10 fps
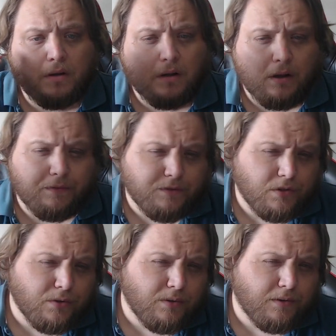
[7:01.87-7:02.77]
of
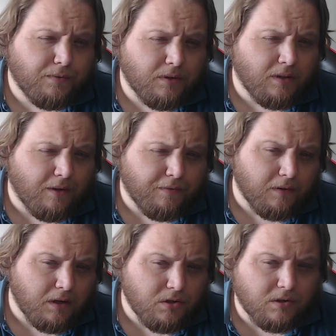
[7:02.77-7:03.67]
two different
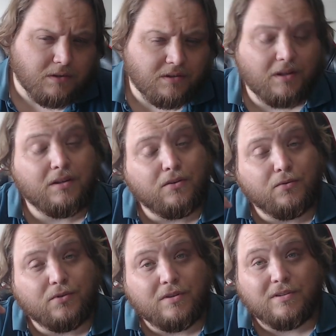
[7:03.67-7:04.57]
definitions that
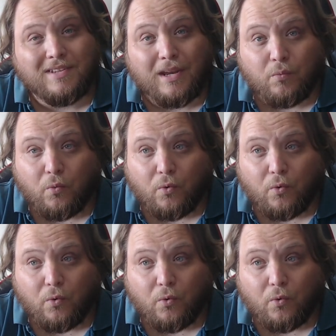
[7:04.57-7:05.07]
use the same